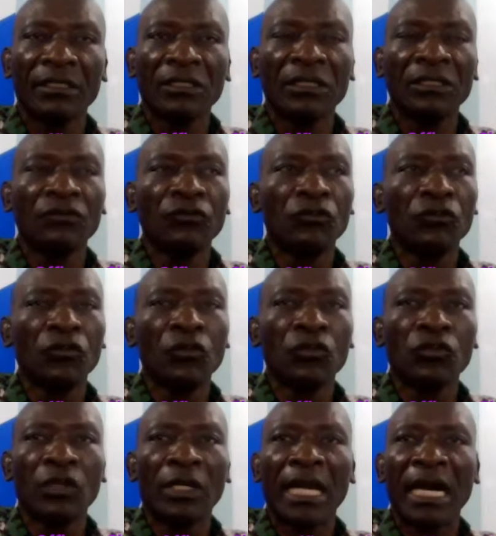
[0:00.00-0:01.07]
if you go
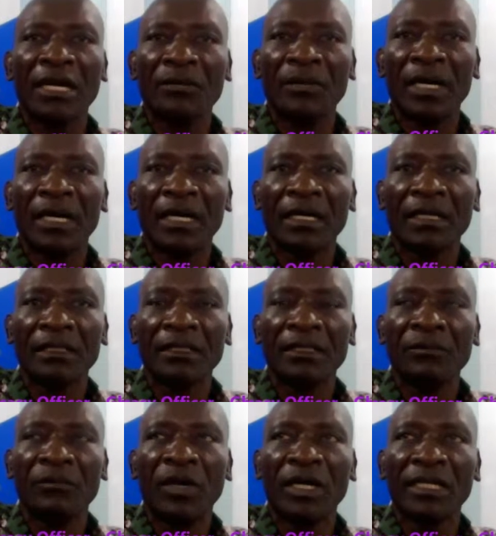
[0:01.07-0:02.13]
to LACMA, the
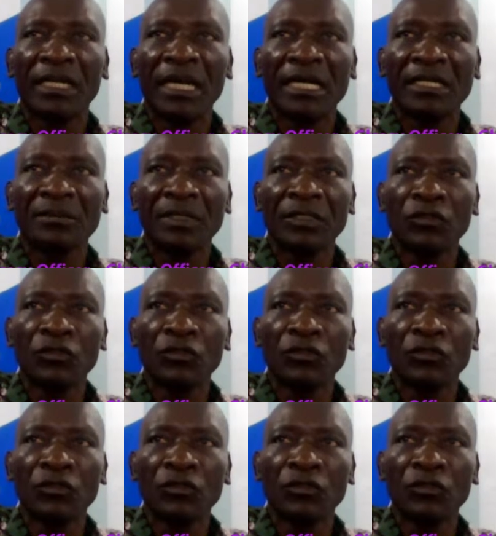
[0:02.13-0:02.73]
money has been